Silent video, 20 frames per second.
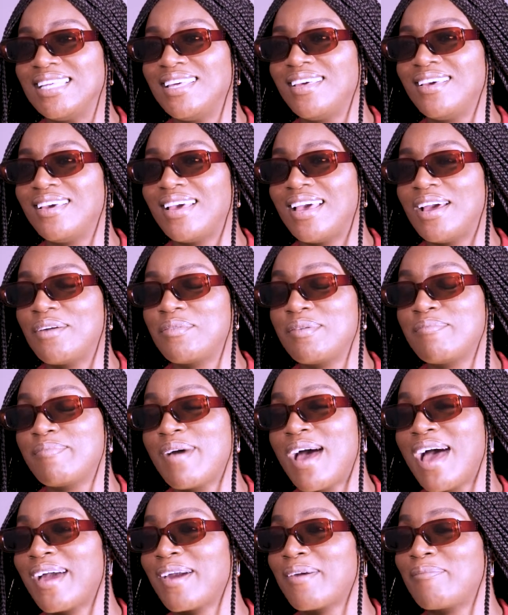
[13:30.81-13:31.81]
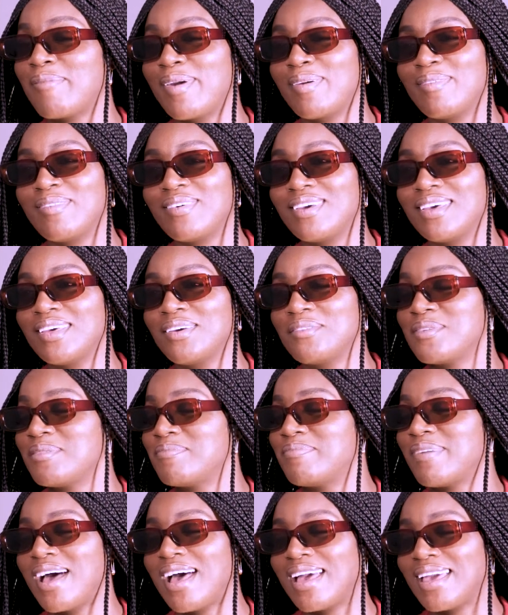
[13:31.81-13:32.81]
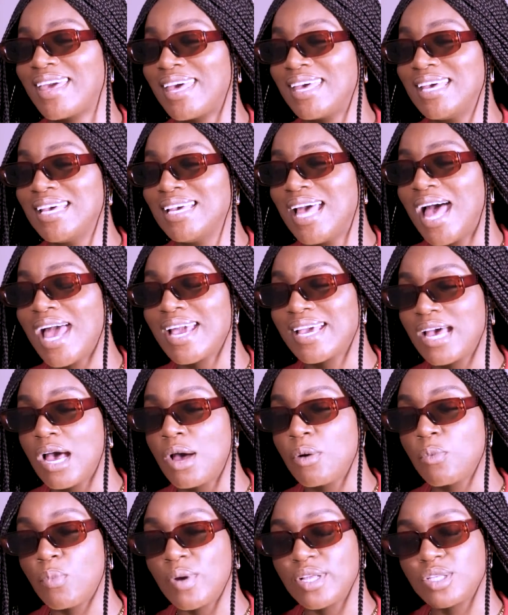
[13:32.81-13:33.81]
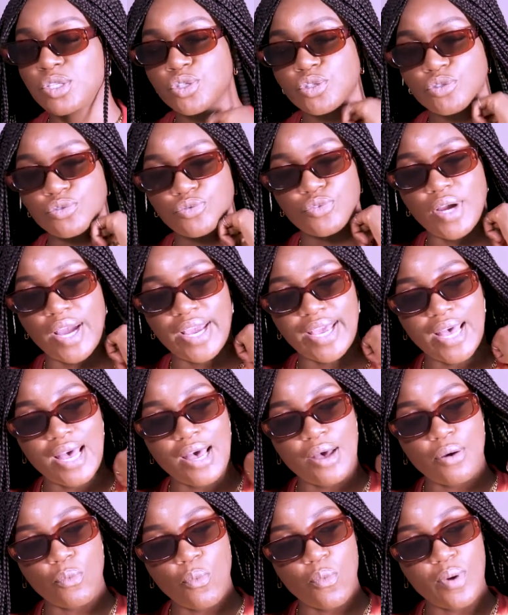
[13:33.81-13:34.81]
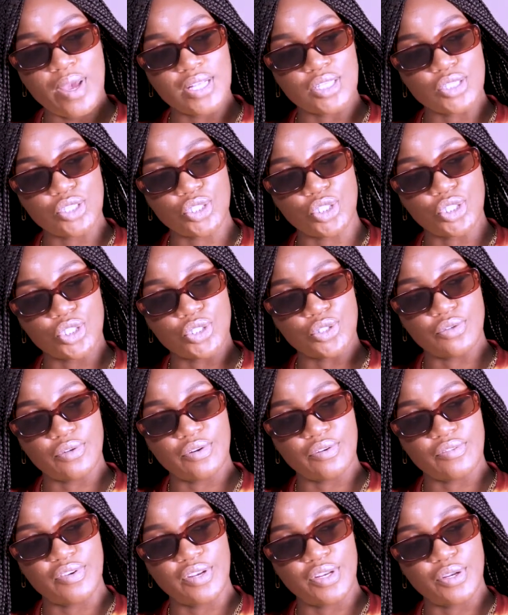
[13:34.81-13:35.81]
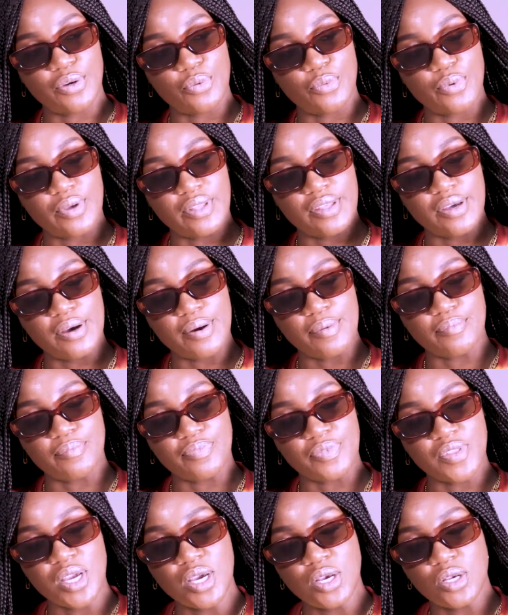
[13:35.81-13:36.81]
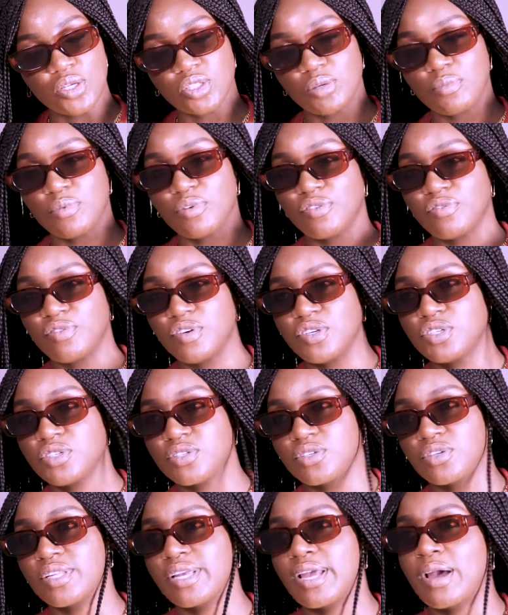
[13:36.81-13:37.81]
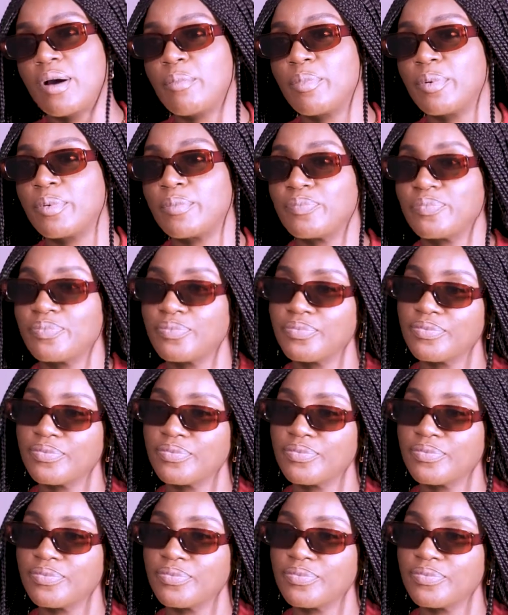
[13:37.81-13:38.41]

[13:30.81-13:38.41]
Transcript: Yeah, we back, baby. We back. I can't wait to shoot a video with some of the features on the album.